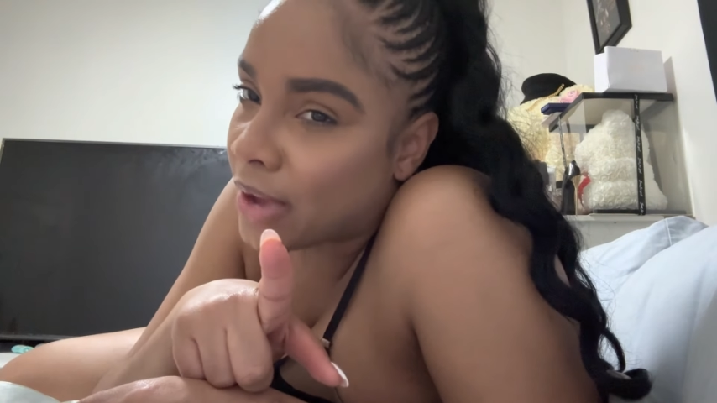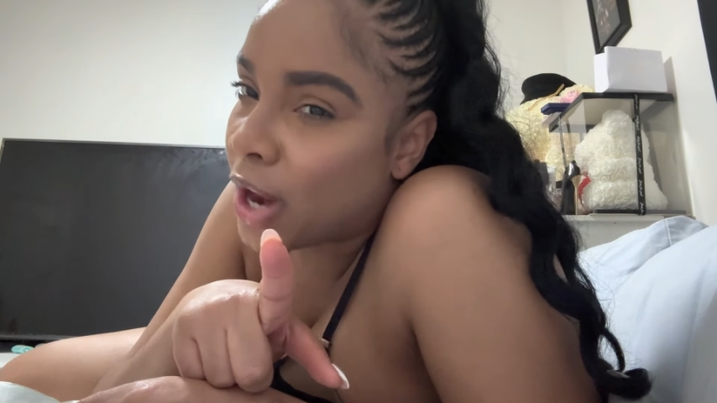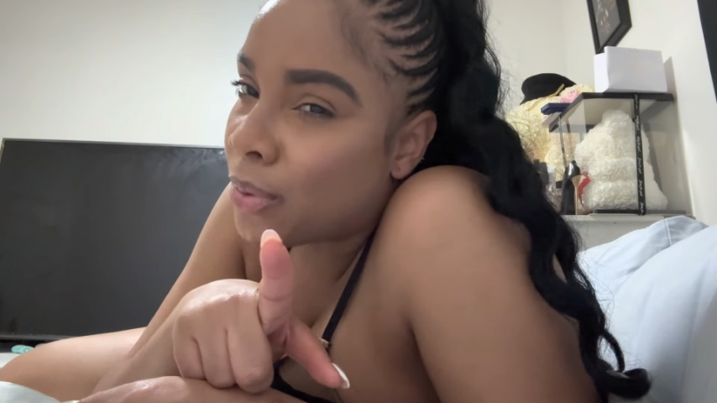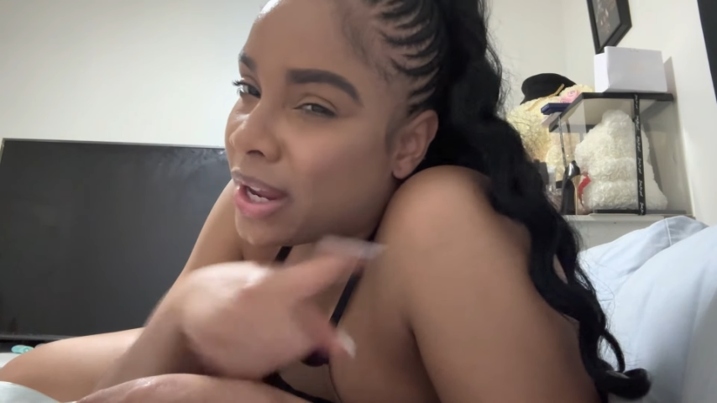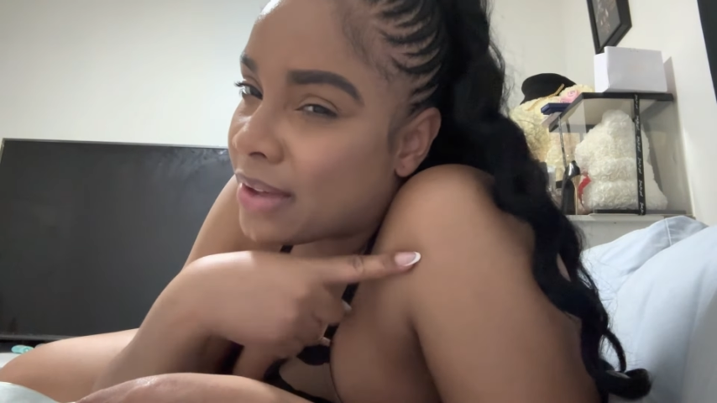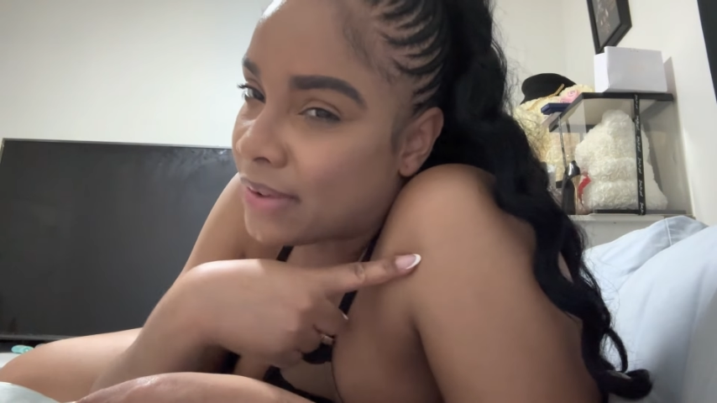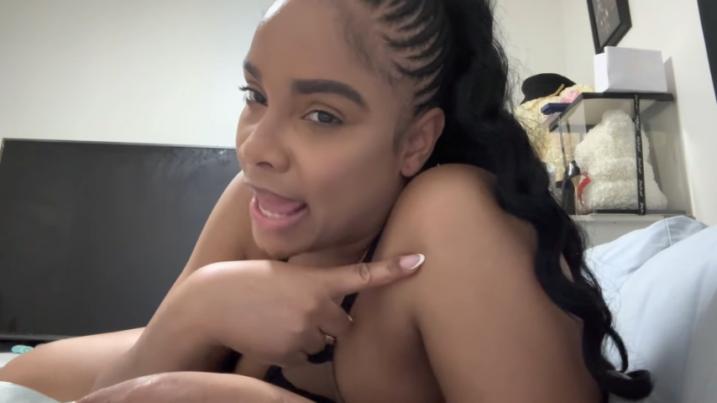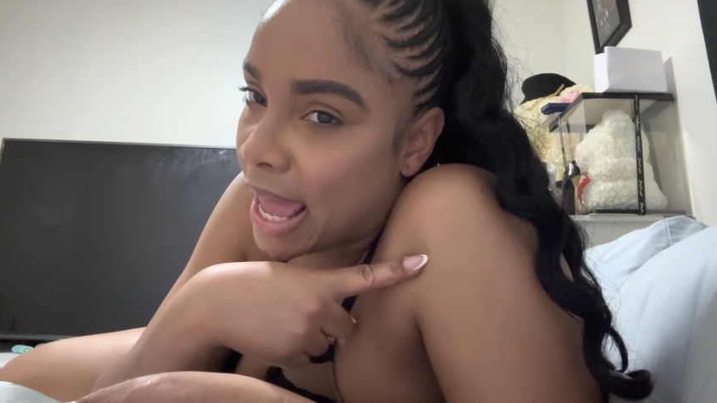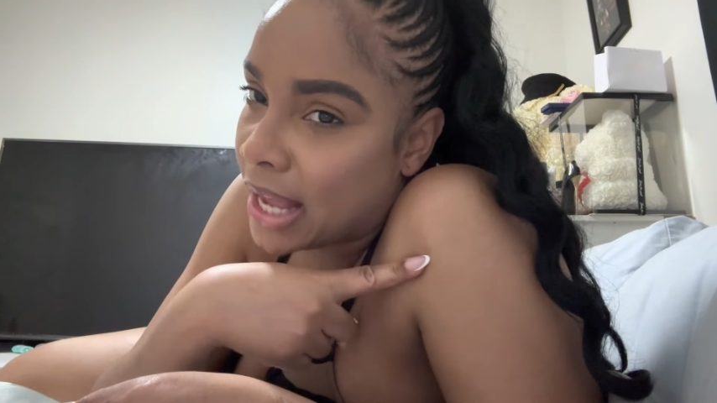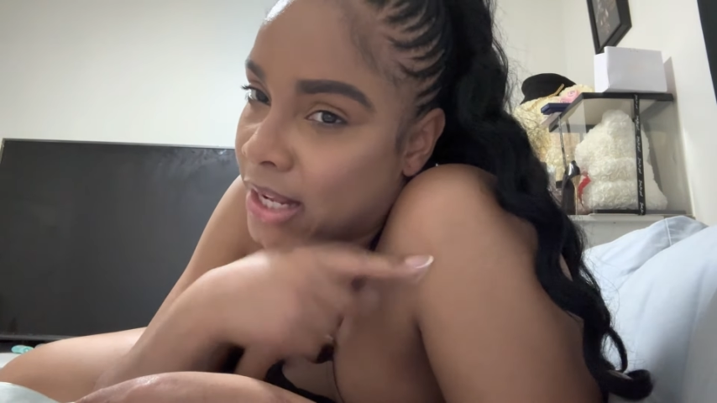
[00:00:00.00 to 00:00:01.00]
I don't want to get
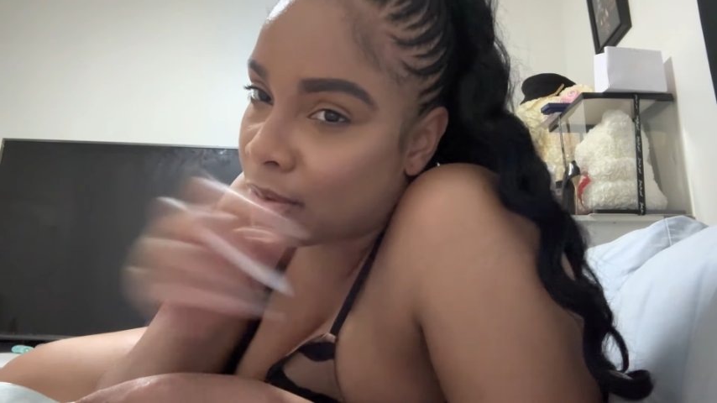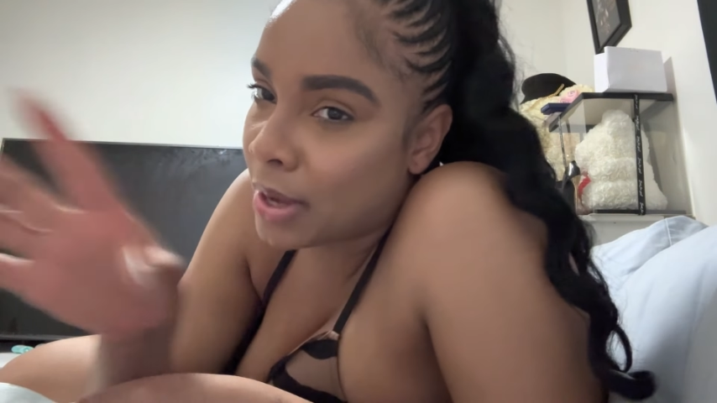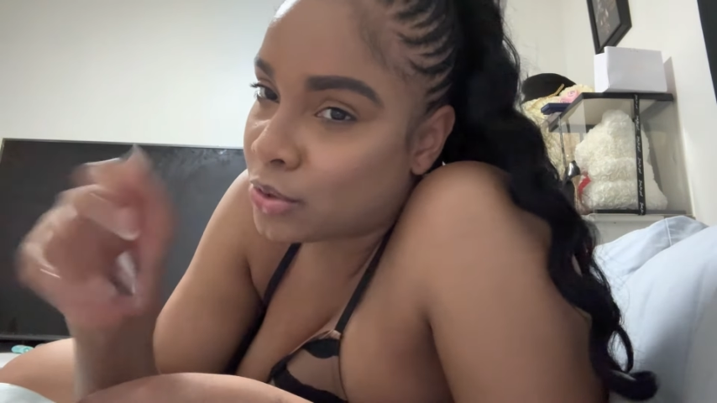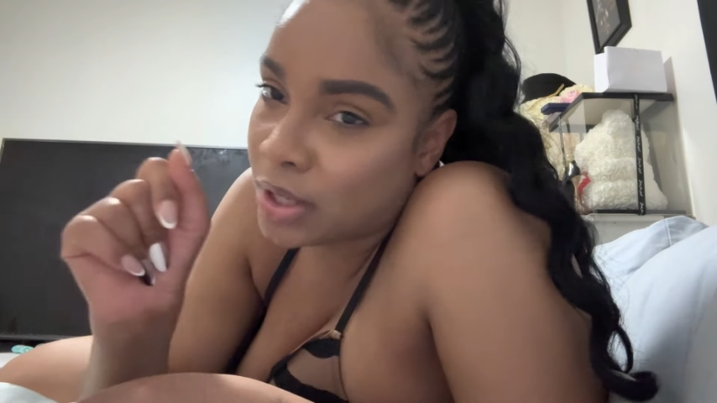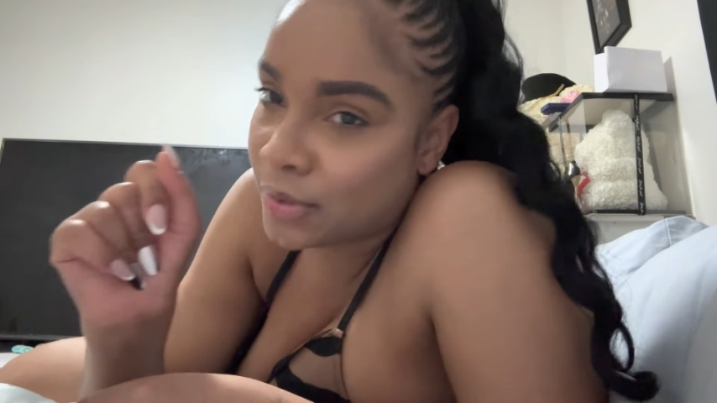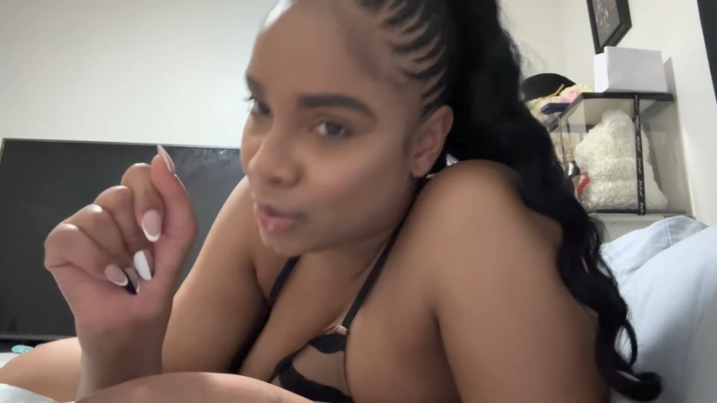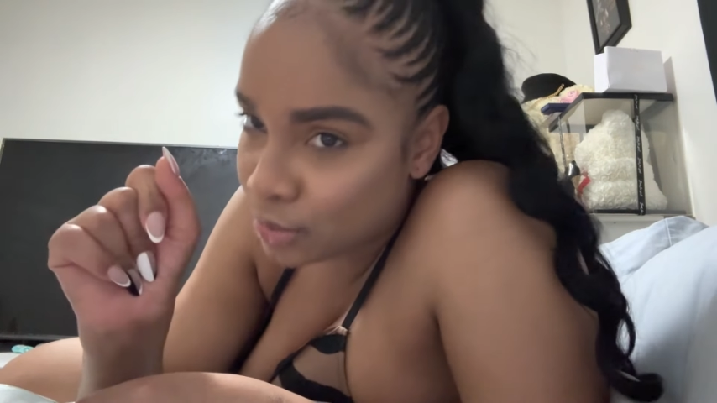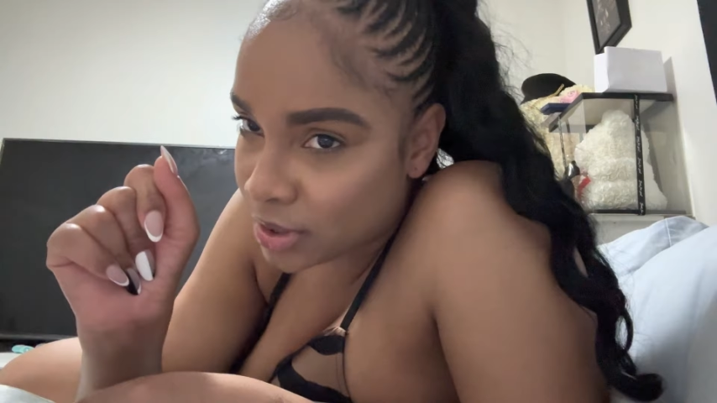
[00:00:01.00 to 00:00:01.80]
flagged on my 20 views.